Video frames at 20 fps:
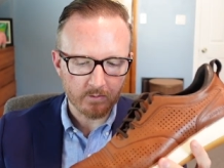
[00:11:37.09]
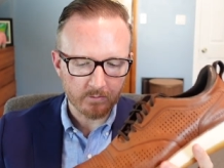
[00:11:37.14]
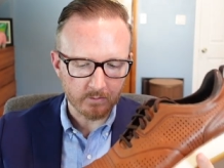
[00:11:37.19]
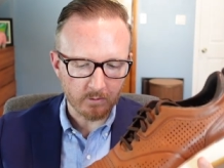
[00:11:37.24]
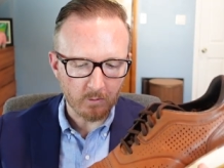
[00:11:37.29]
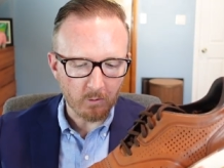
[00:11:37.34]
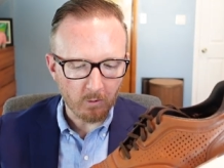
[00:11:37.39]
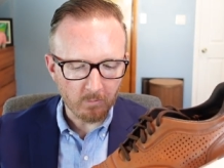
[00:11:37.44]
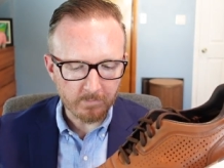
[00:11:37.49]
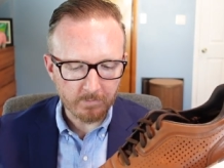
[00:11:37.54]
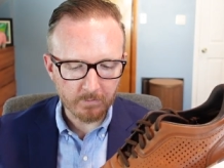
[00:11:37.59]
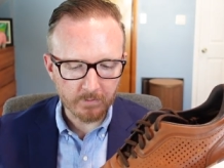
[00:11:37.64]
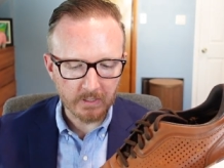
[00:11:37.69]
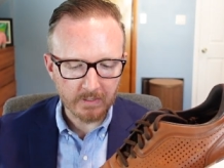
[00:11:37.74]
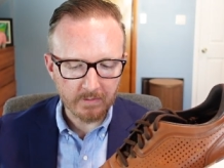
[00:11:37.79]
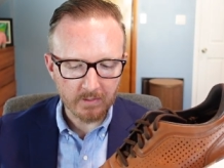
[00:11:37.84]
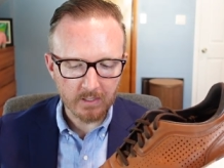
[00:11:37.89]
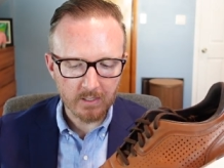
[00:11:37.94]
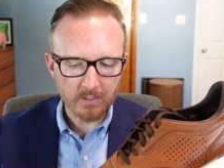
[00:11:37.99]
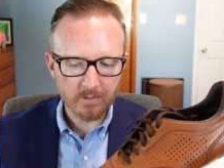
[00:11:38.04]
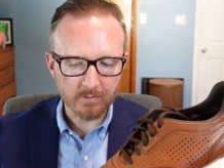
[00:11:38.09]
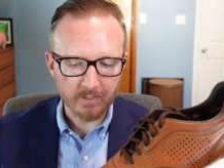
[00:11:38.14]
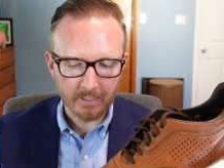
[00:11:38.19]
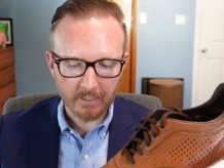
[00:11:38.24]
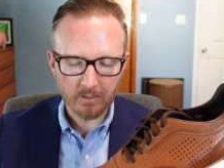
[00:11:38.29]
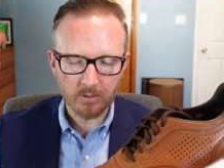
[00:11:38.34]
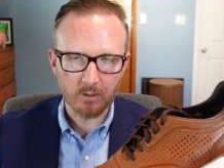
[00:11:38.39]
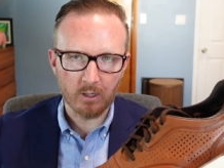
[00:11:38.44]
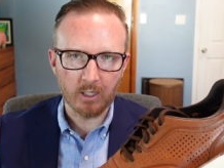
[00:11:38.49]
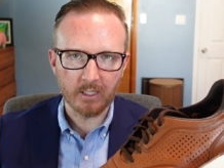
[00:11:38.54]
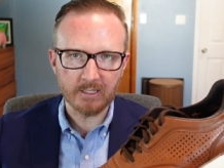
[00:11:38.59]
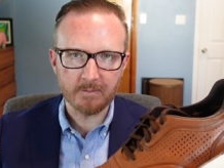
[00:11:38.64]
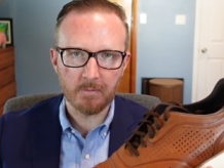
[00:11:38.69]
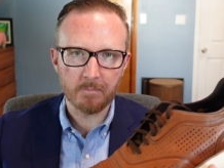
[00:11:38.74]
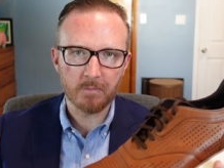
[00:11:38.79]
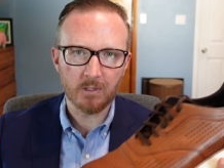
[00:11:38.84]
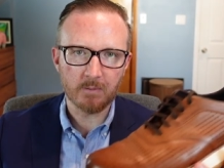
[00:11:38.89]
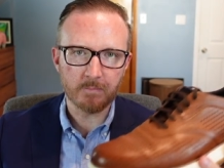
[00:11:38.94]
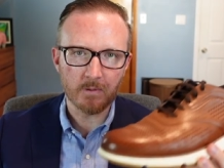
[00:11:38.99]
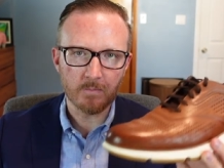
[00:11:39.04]
So hopefully these, I can darken them a
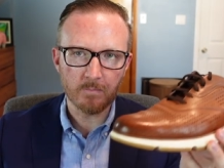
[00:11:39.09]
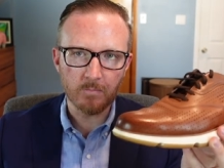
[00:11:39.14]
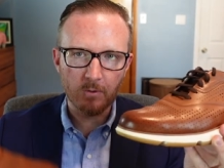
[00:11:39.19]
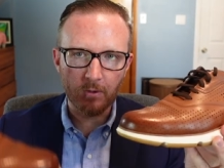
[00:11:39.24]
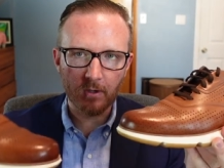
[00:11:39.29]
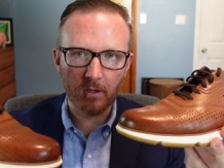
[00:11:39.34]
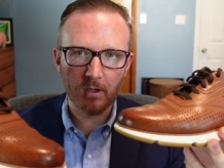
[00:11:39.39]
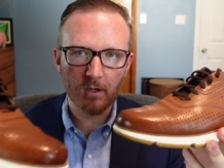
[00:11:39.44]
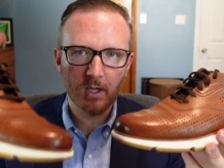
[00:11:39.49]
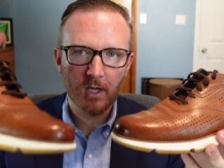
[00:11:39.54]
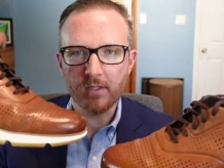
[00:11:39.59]
little bit more,